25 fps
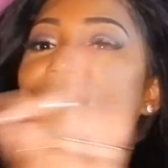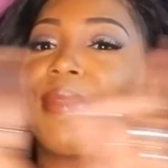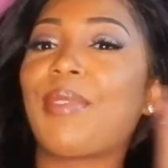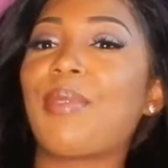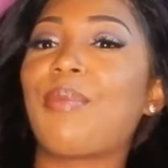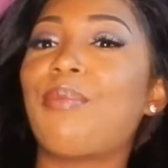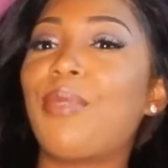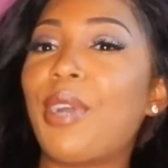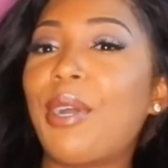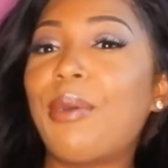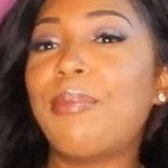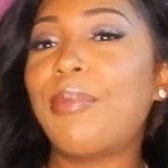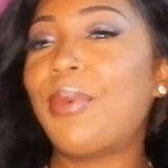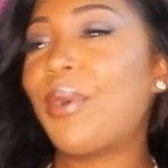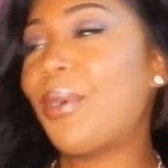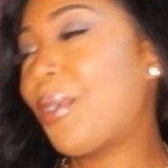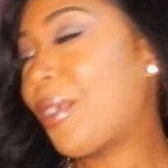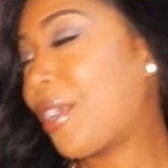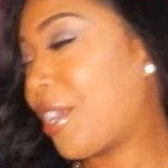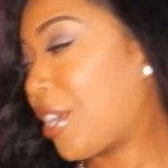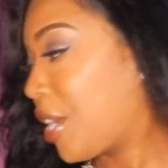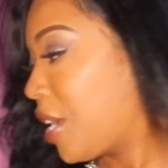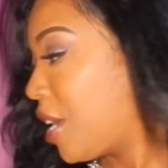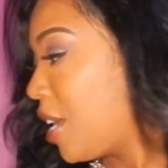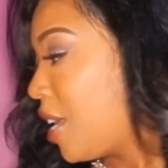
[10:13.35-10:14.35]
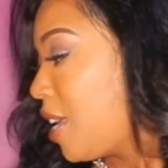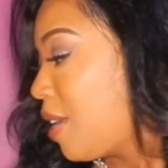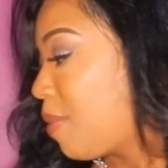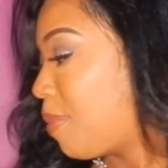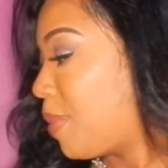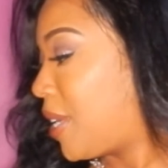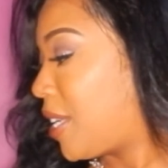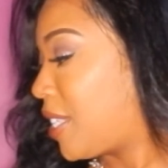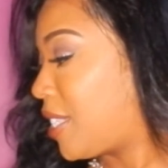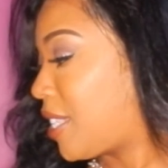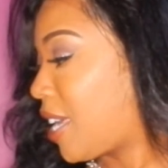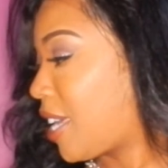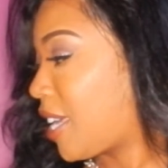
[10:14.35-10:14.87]
One more,
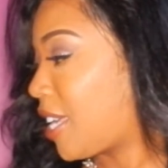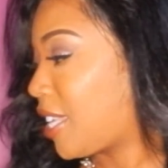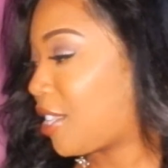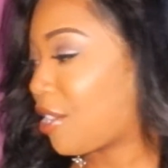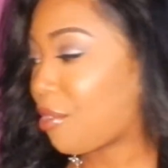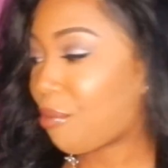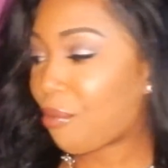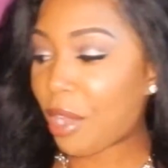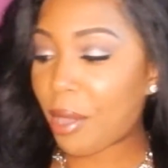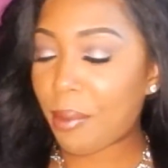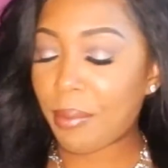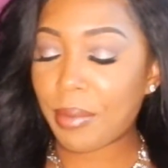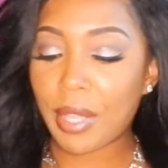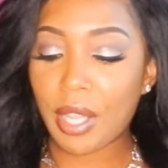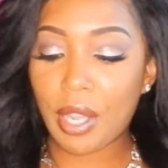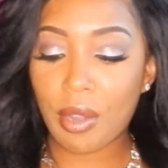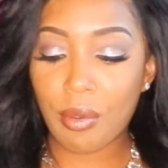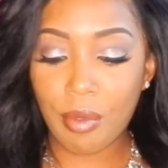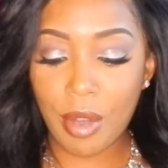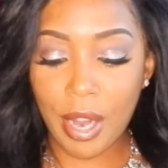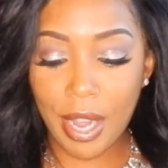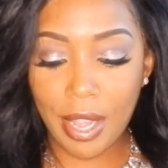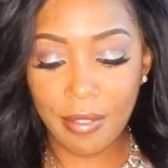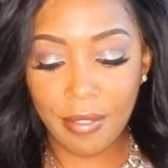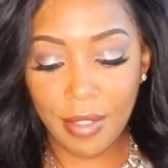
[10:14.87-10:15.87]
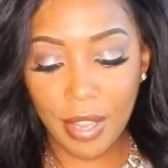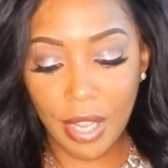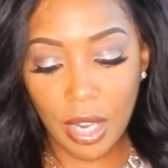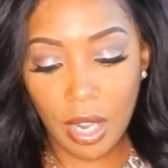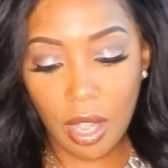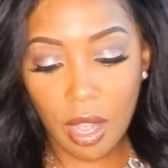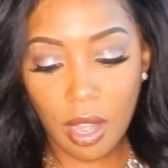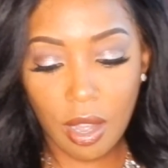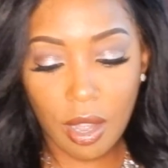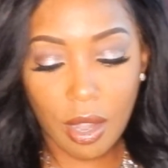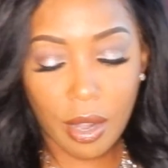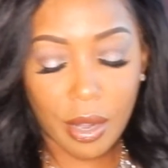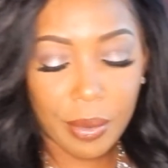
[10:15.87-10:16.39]
because I get the rambling raving.
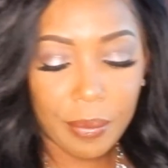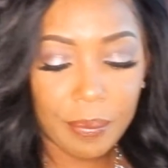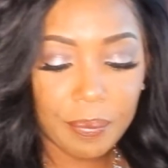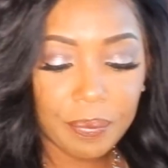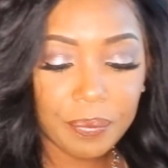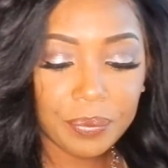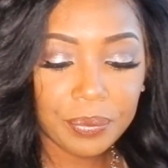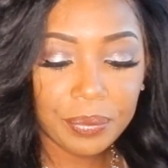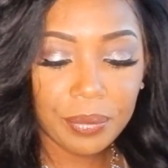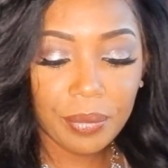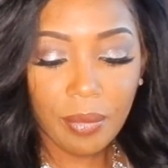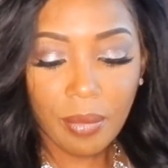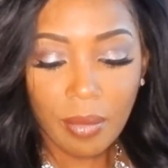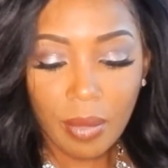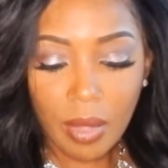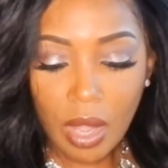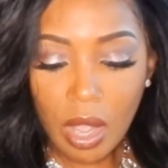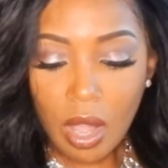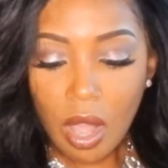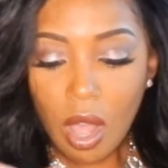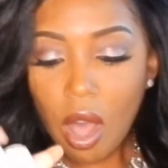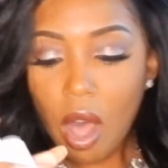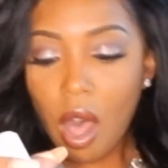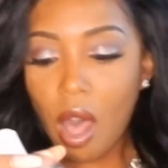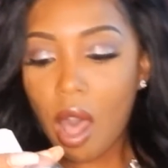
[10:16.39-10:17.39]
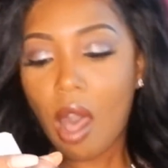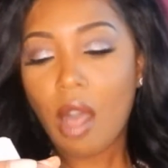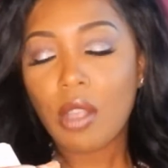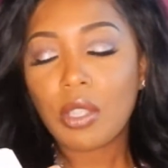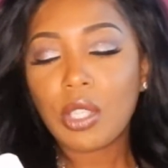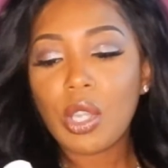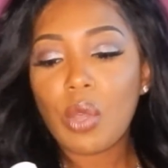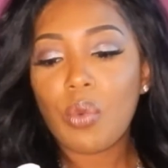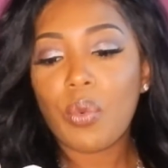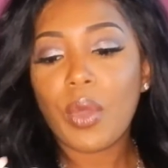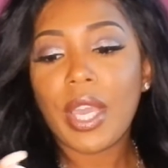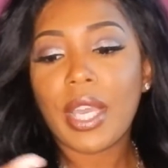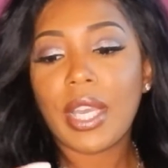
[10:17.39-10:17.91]

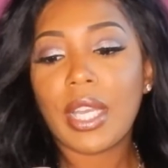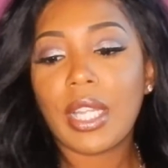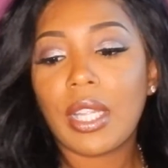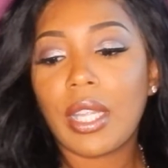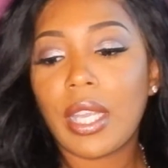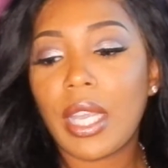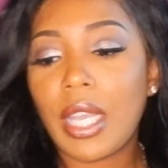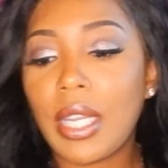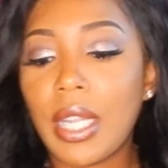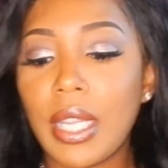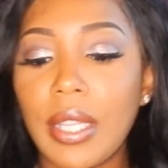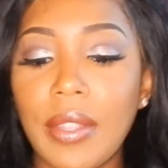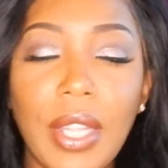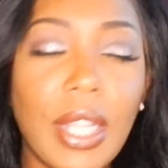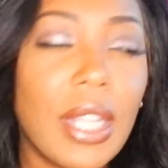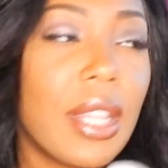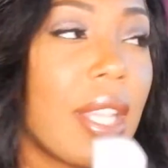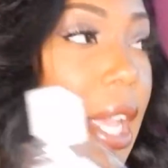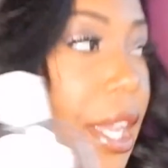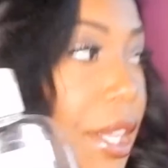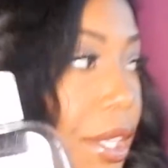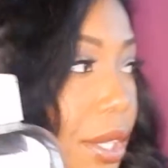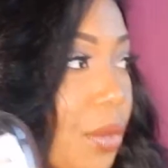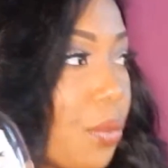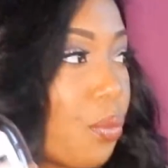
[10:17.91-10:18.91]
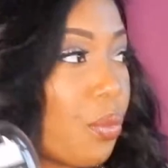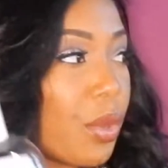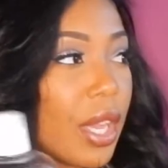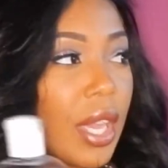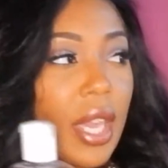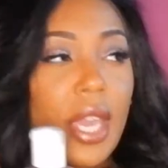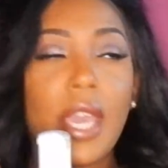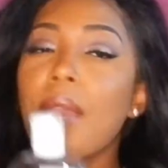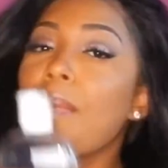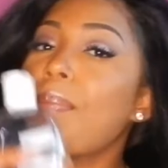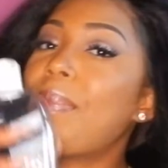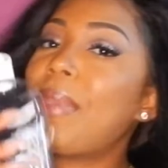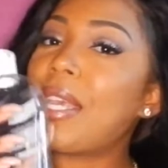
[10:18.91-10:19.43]
Also with cleaning the lace
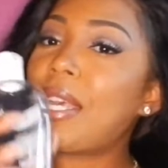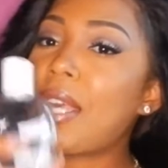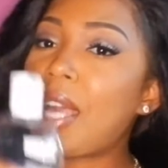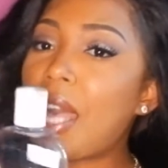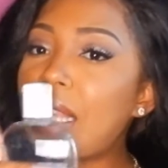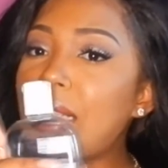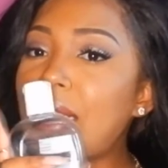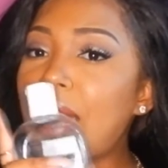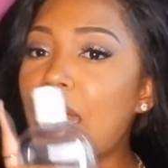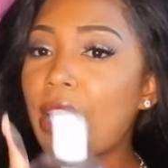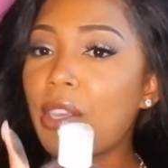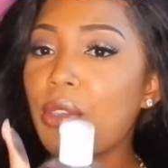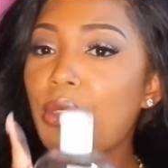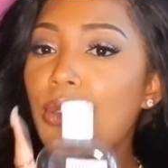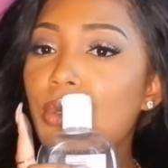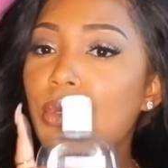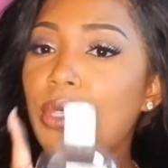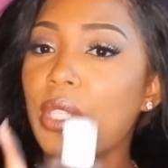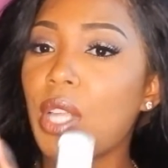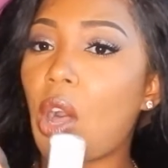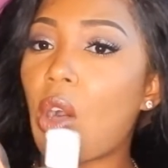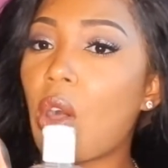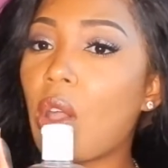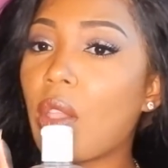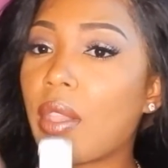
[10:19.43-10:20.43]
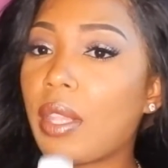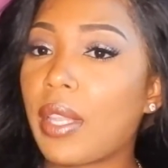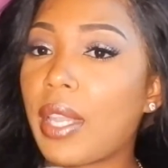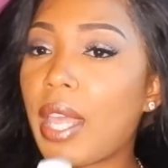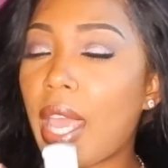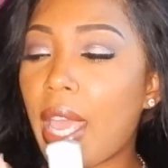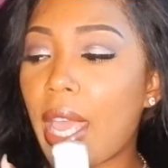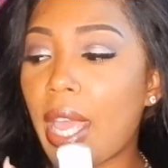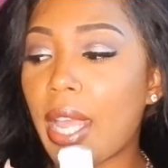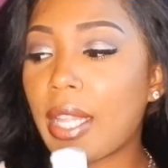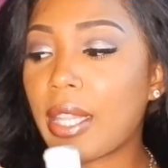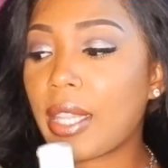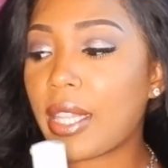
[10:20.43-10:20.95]
wig, because I used all of
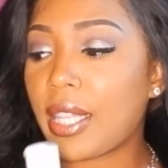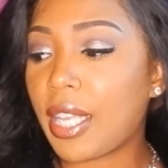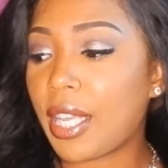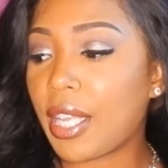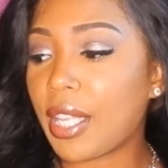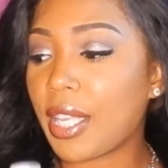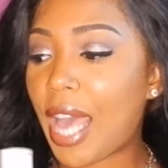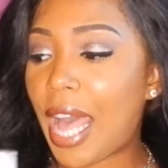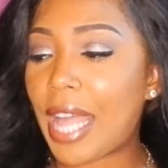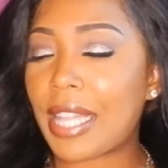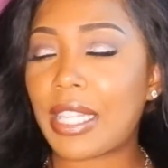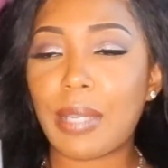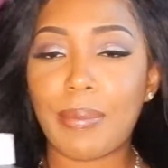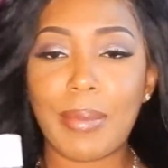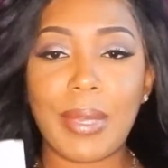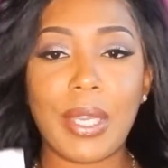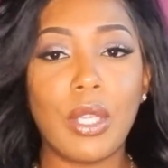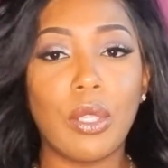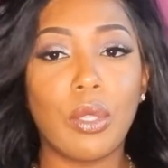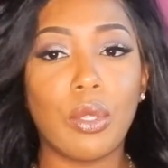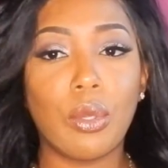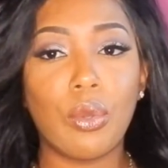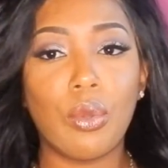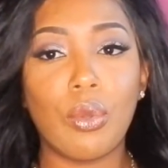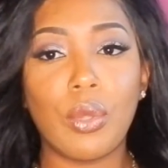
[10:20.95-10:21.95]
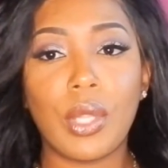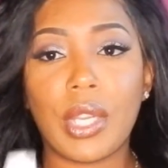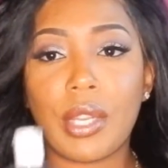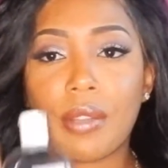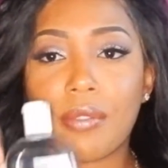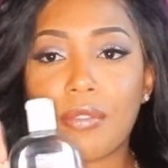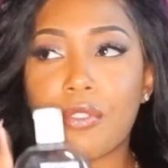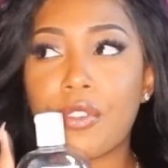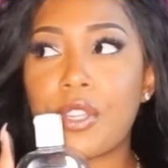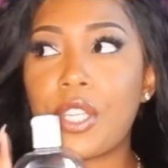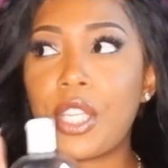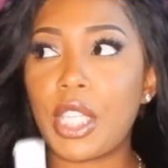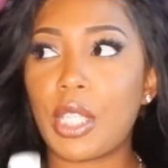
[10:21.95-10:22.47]
that Got2b glued and the
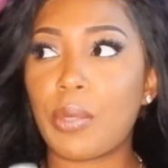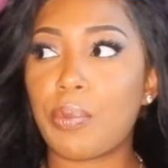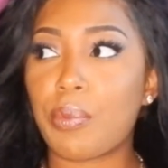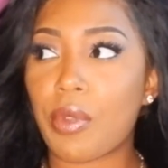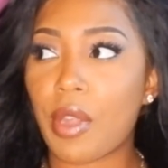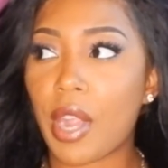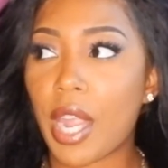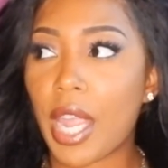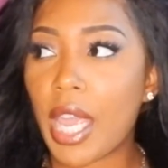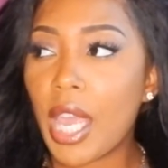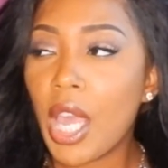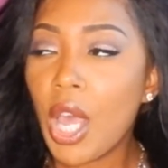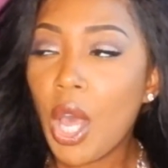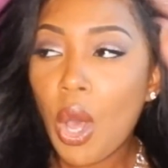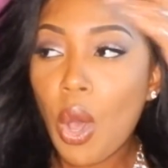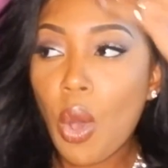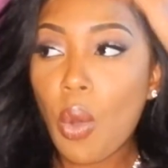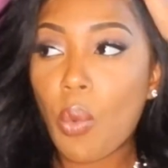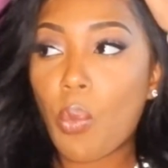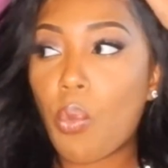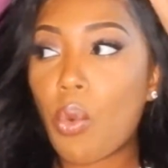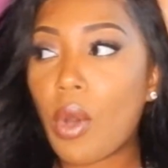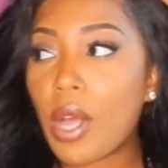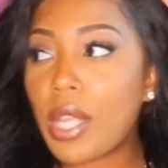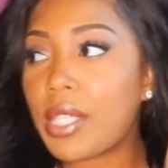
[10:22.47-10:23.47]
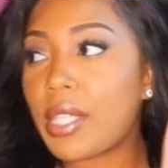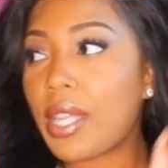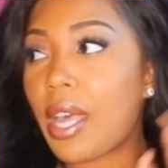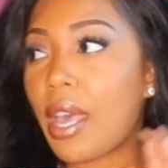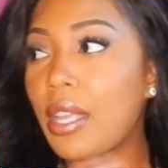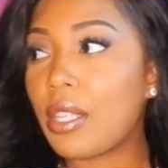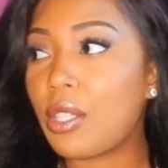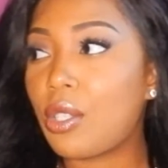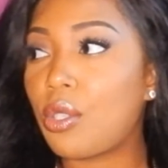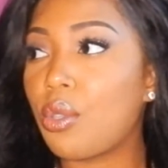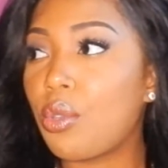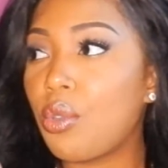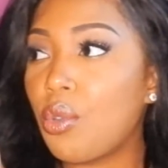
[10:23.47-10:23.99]
freeze spray, once
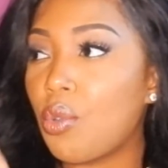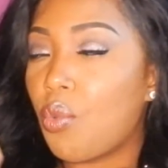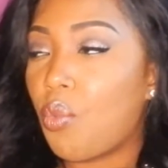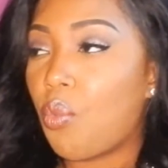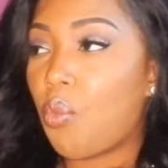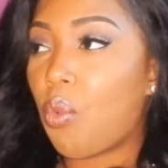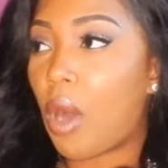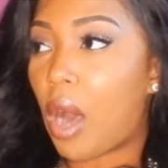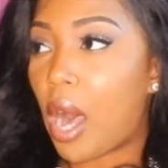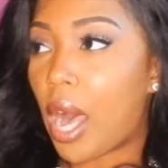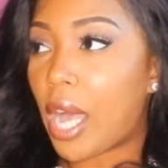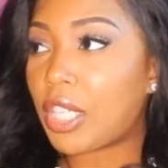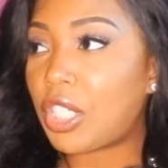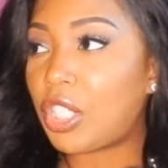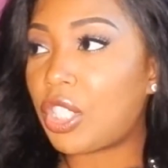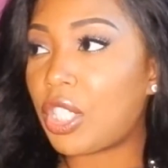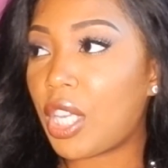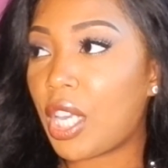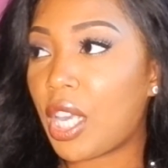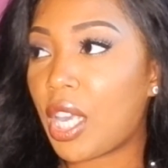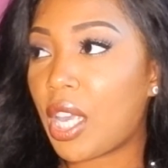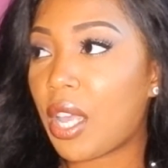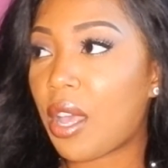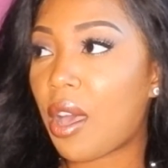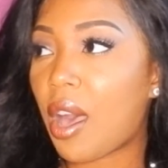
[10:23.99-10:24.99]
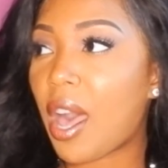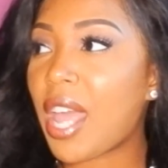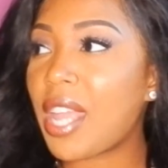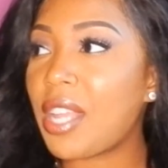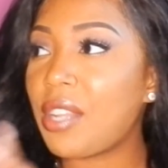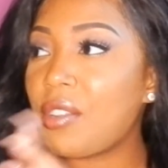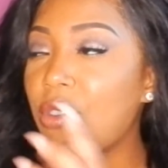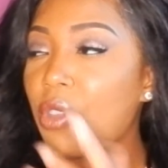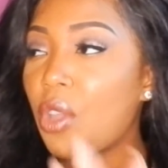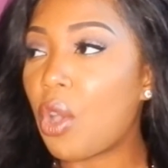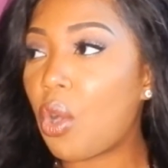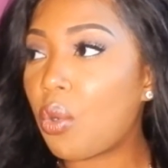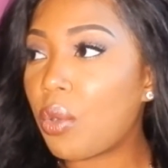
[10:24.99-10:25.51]
I do wash it, I
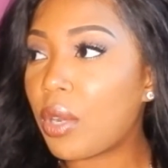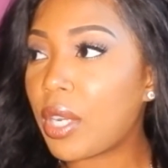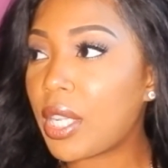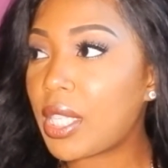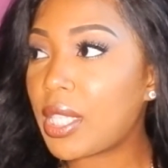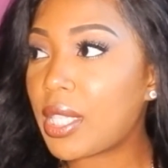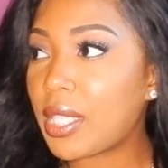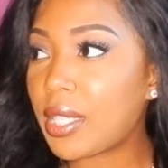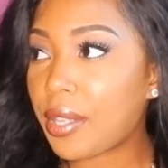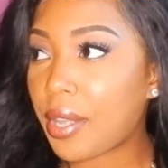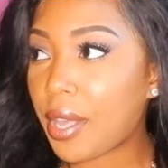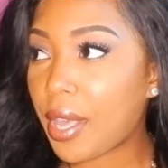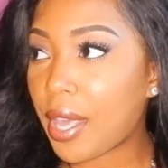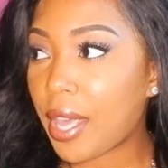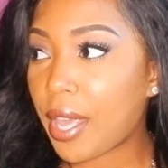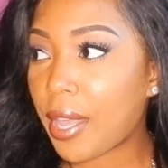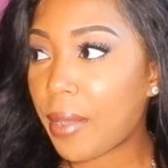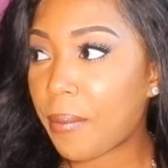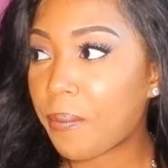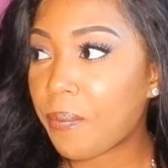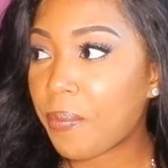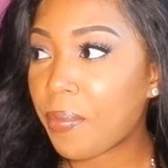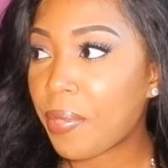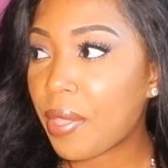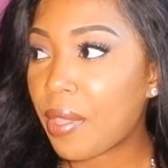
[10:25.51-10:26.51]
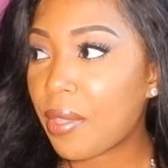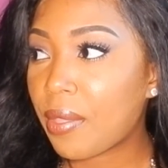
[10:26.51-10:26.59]
noticed that